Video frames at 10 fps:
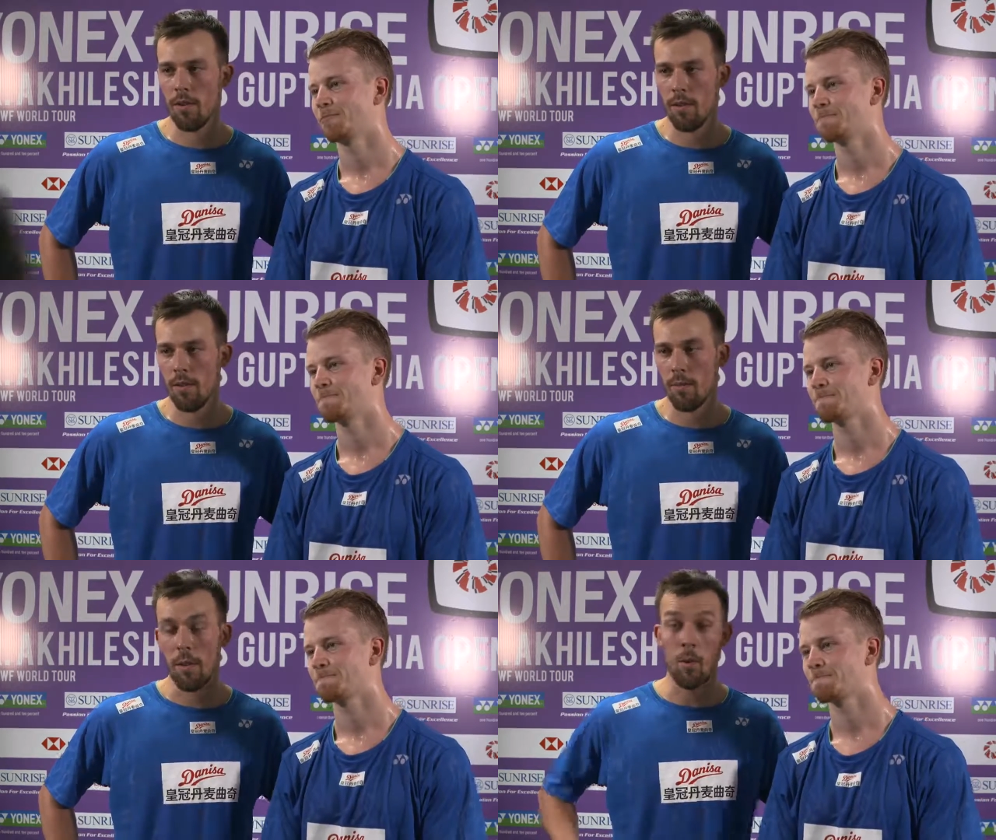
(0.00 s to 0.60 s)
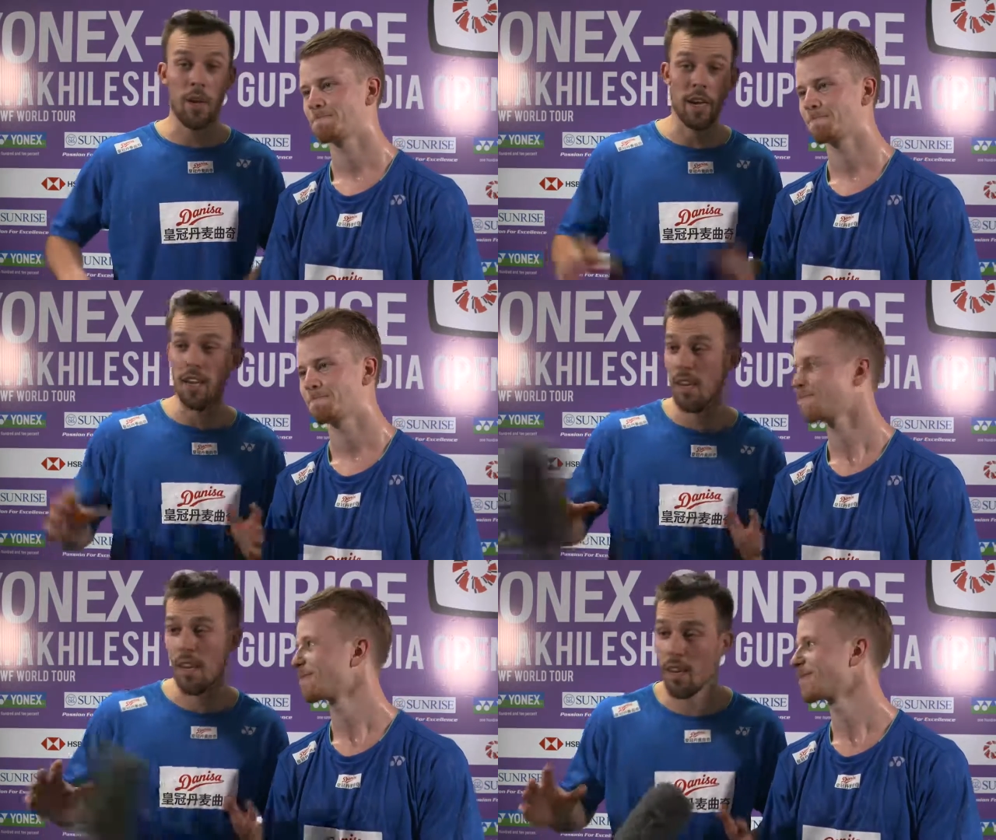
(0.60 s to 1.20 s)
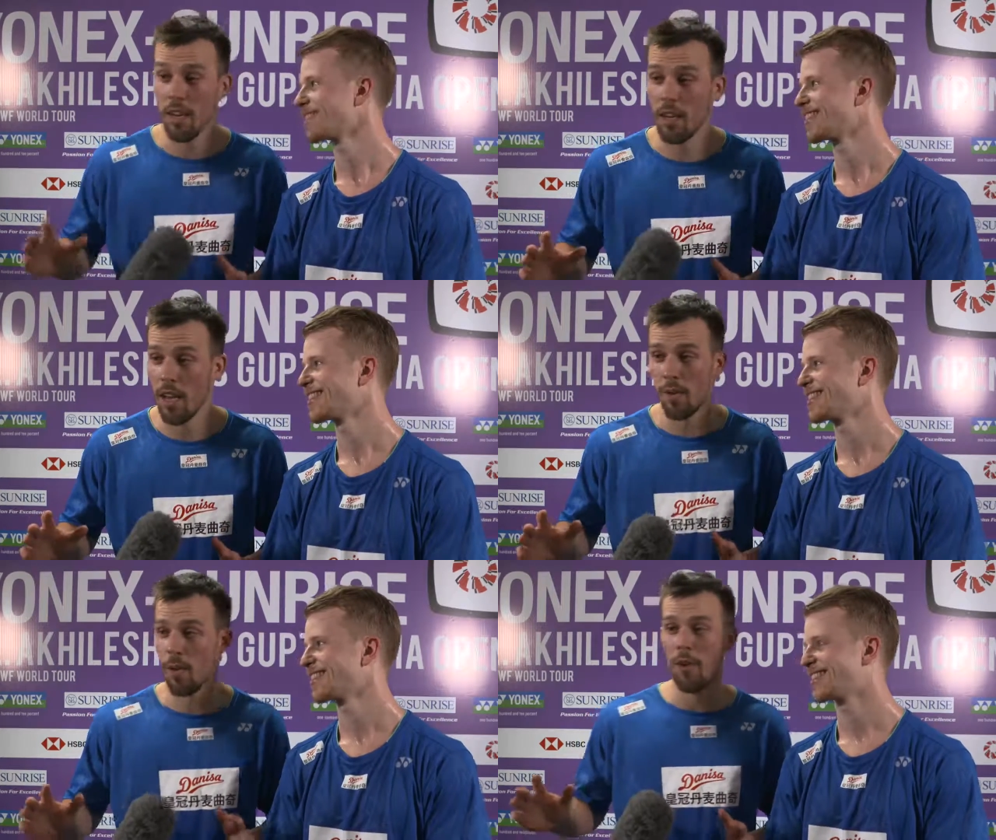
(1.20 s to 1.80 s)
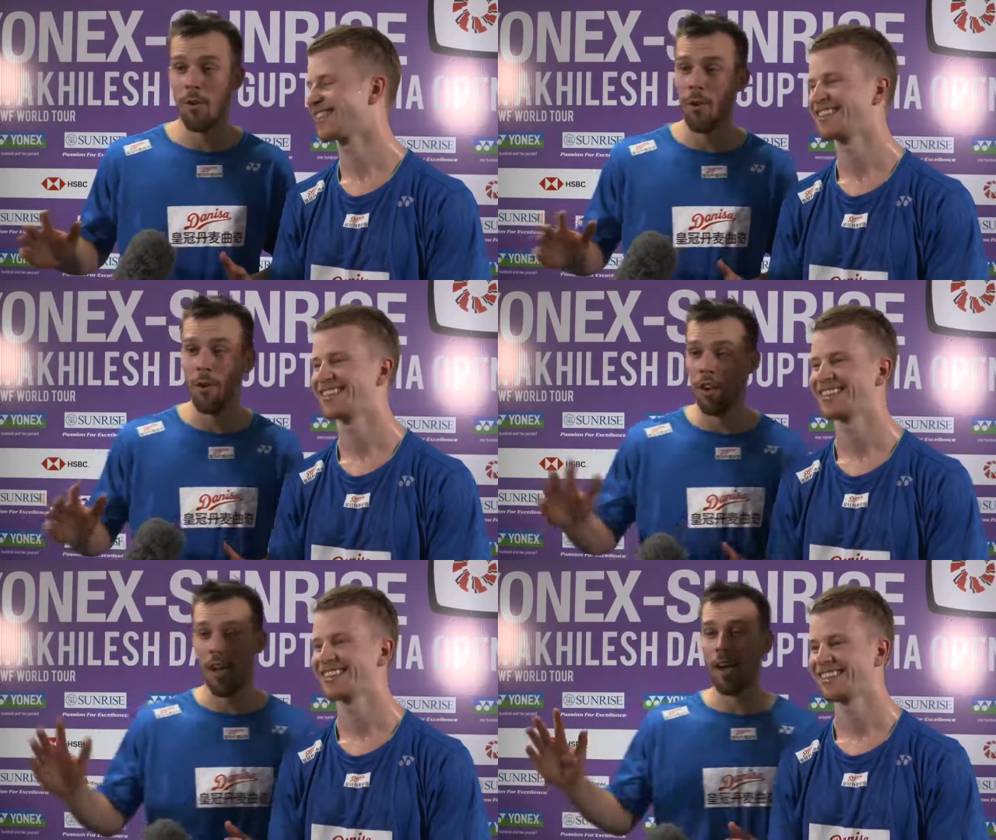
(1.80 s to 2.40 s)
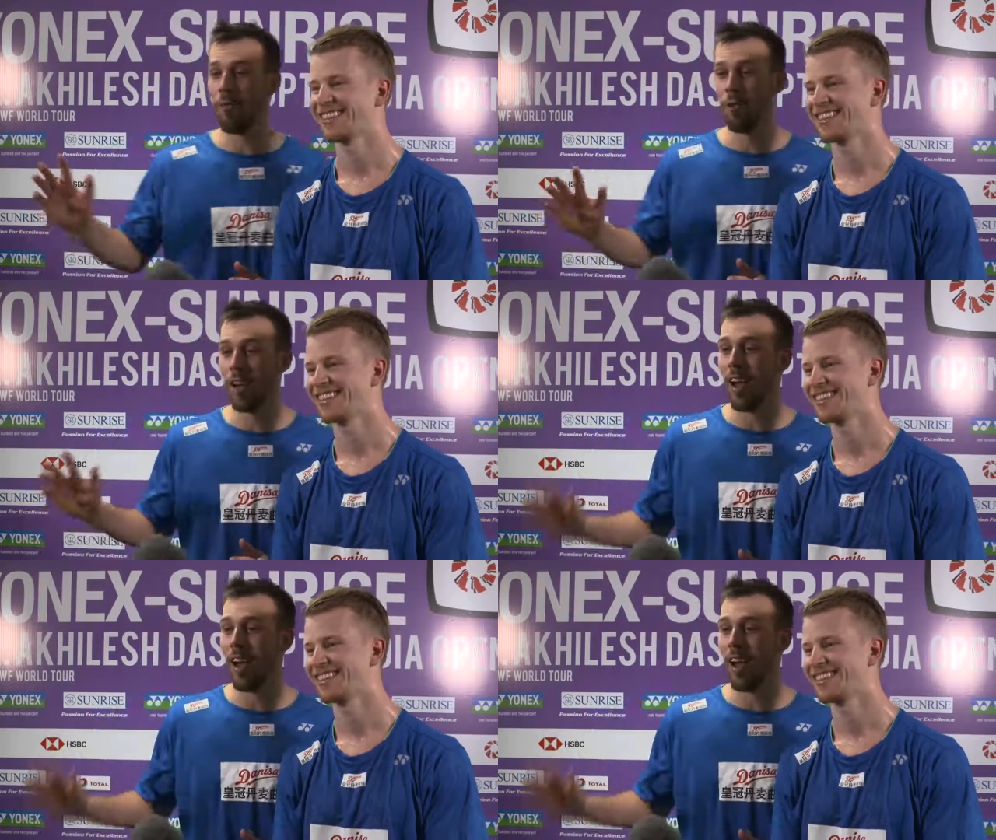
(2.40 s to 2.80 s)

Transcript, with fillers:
Speaker 1: Okay, last question. Get discount. I don't know. A, free